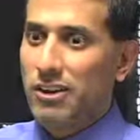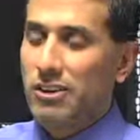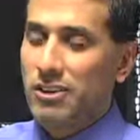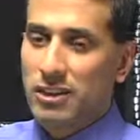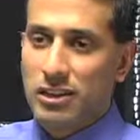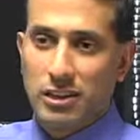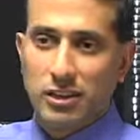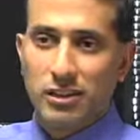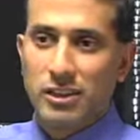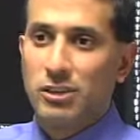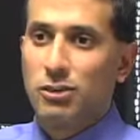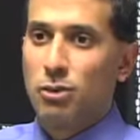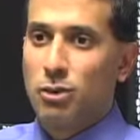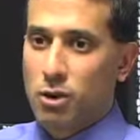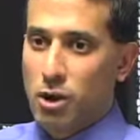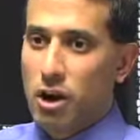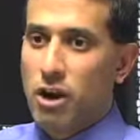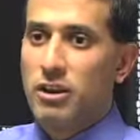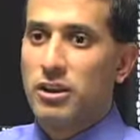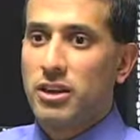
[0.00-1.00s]
you need a legal
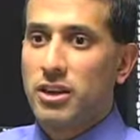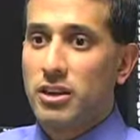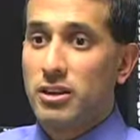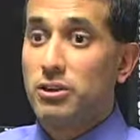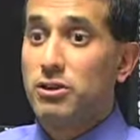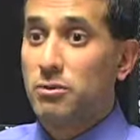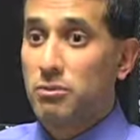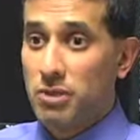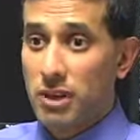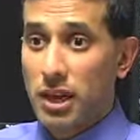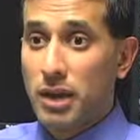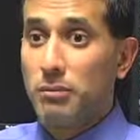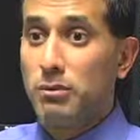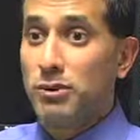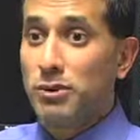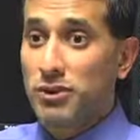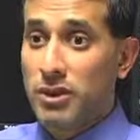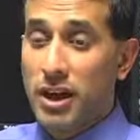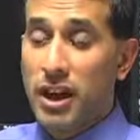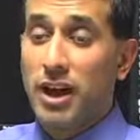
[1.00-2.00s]
guardian to be
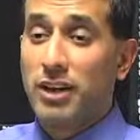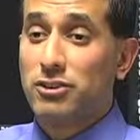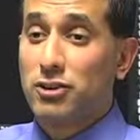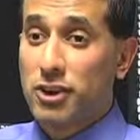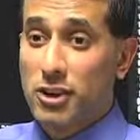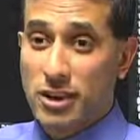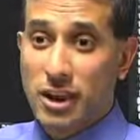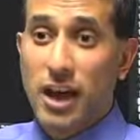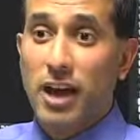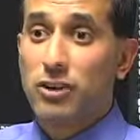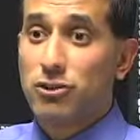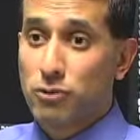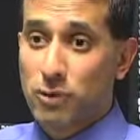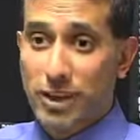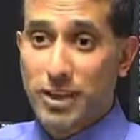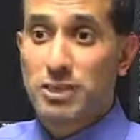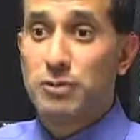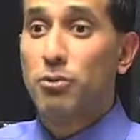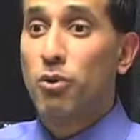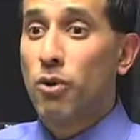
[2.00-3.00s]
able to actually not
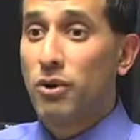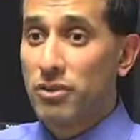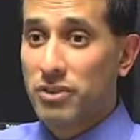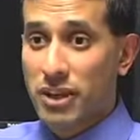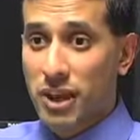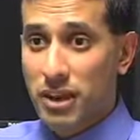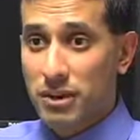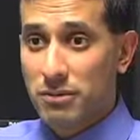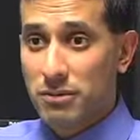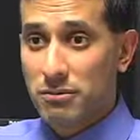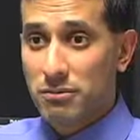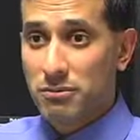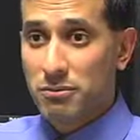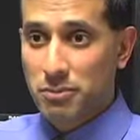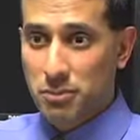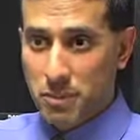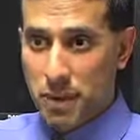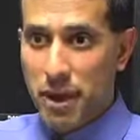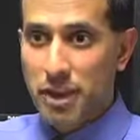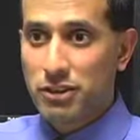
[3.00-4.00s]
transport that
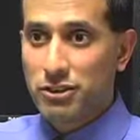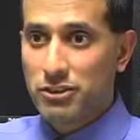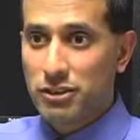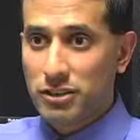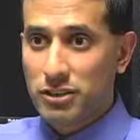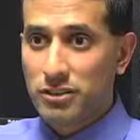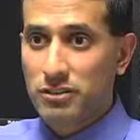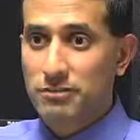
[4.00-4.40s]
patient.